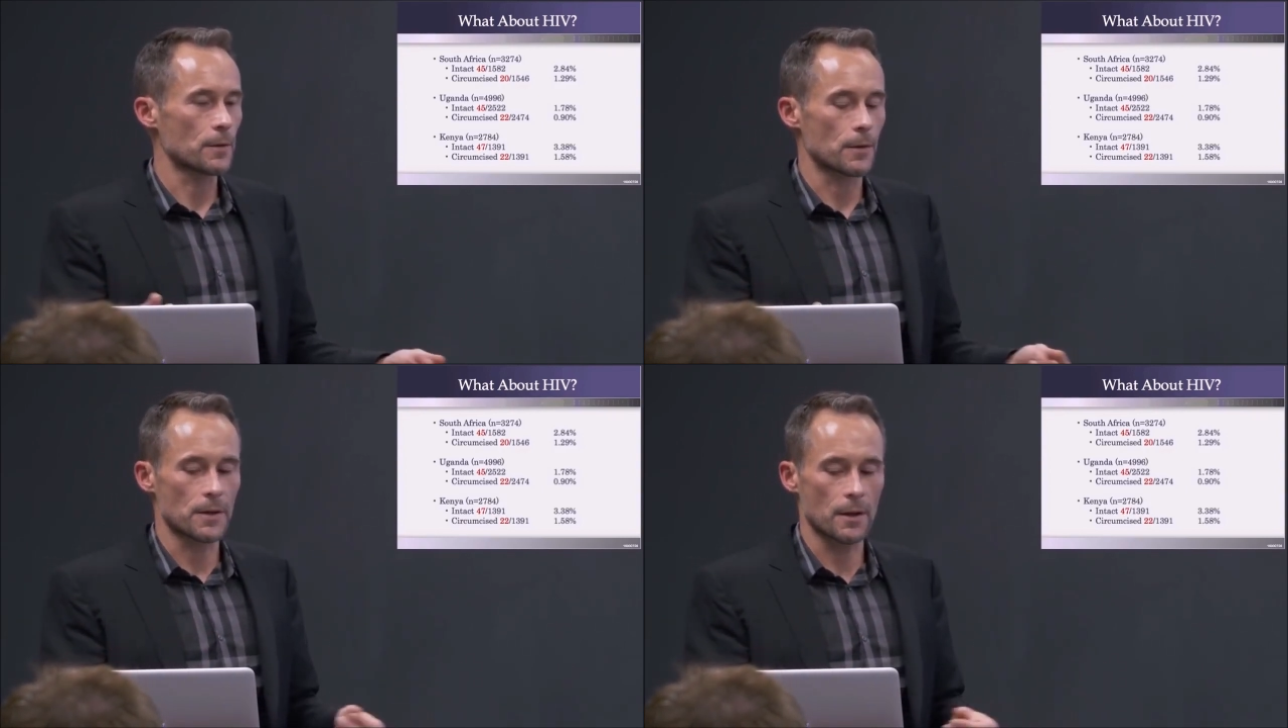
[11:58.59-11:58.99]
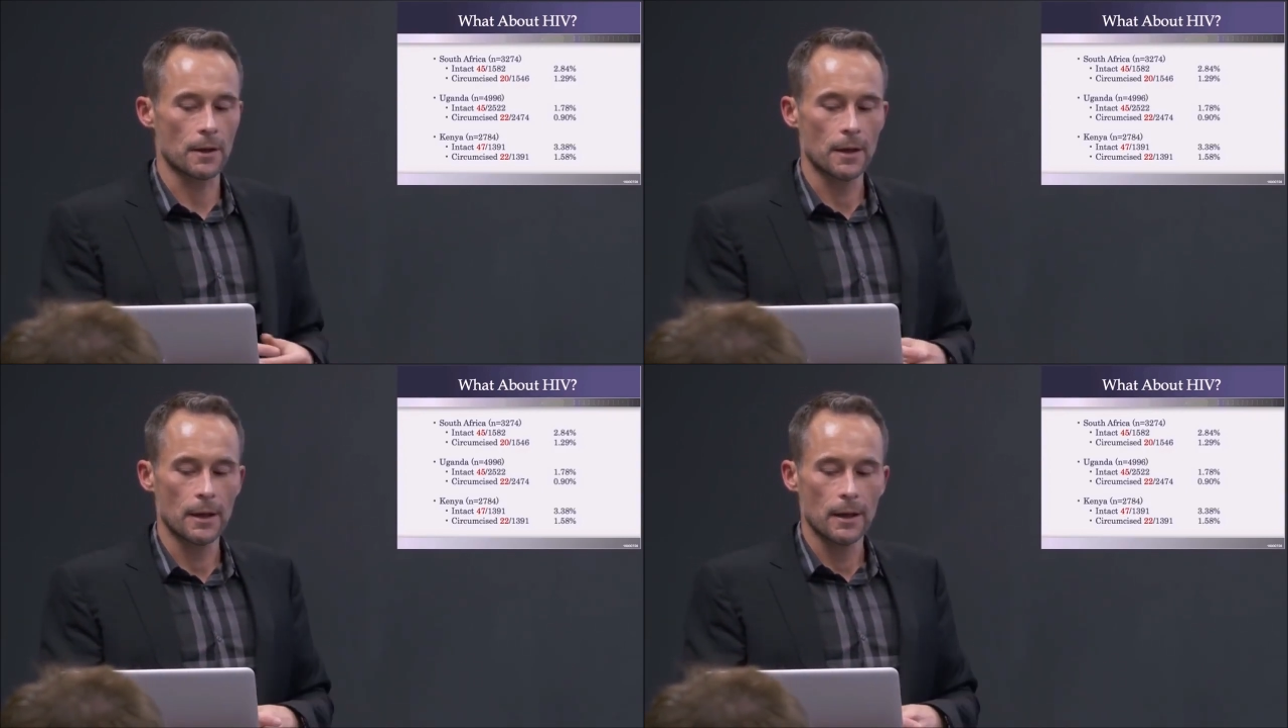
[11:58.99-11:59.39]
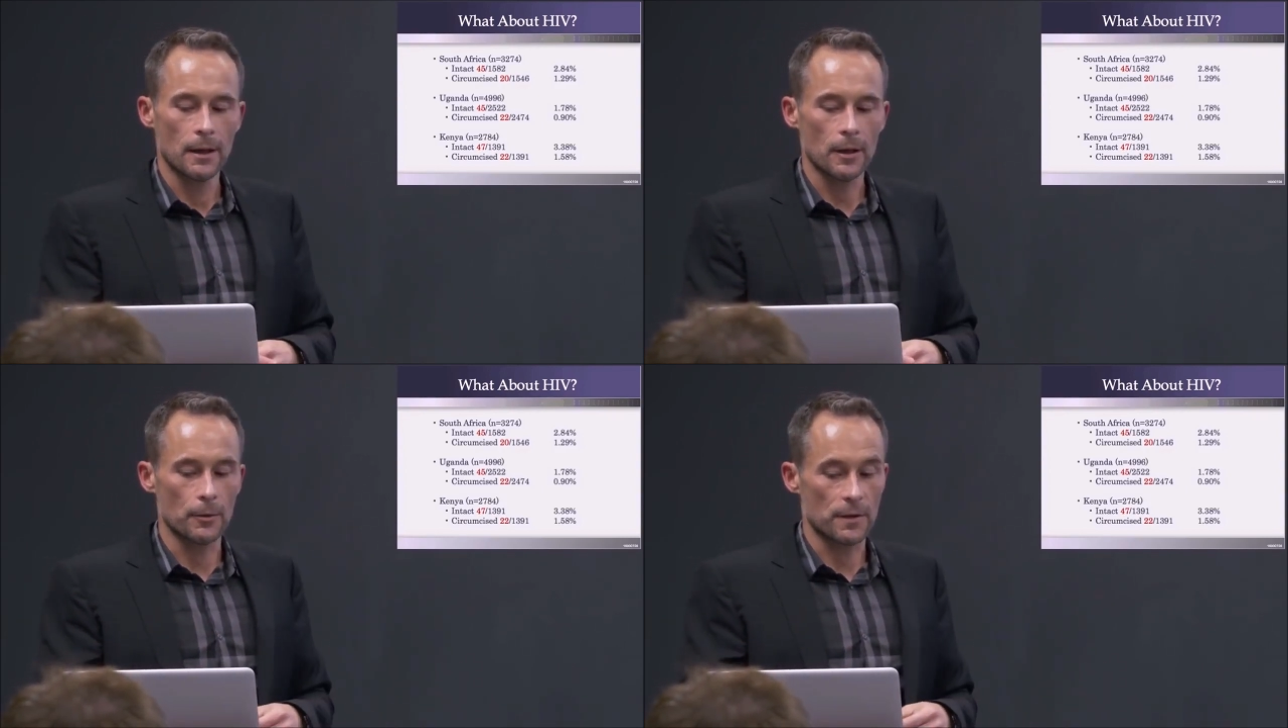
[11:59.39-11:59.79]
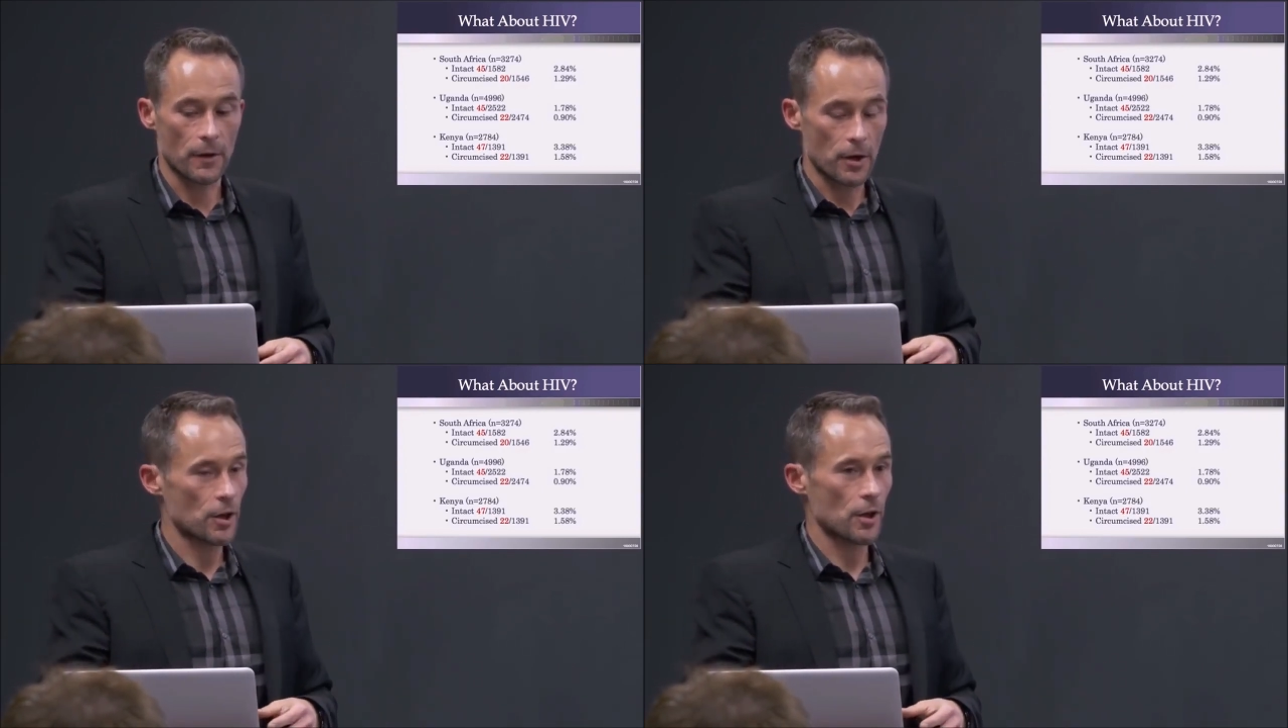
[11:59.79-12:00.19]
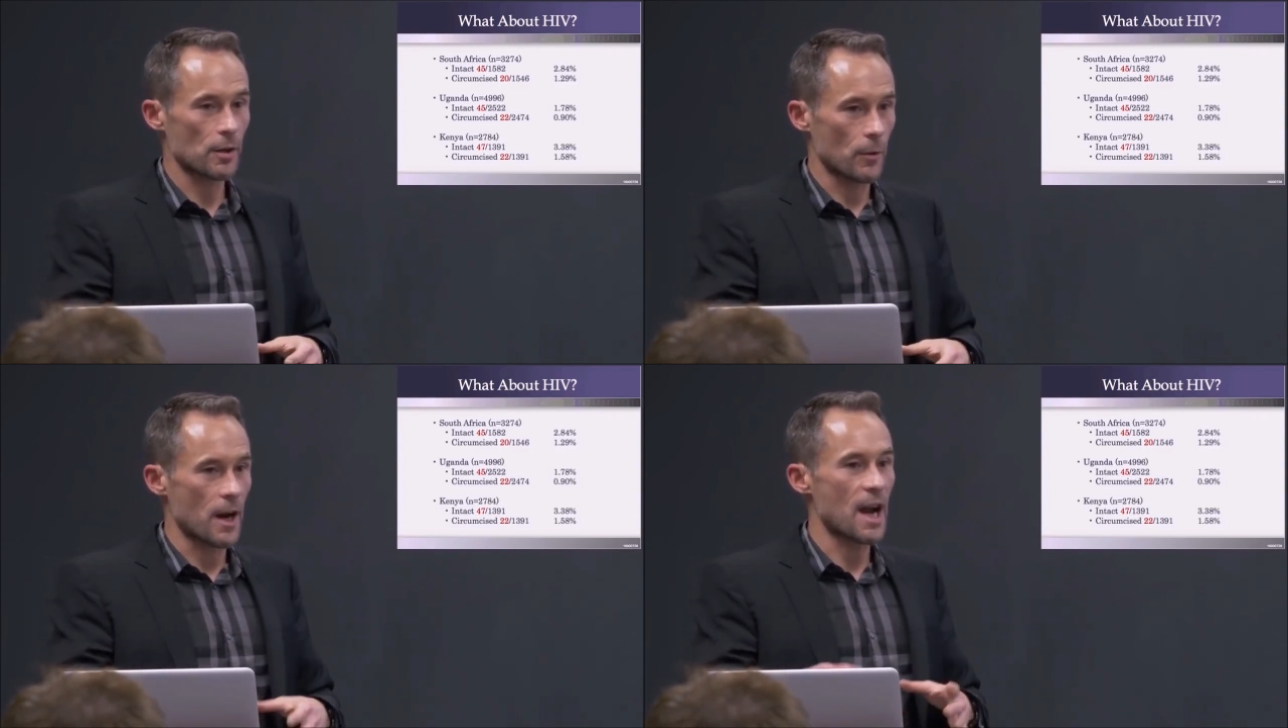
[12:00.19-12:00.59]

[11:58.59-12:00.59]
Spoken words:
So they said, it's very good, we're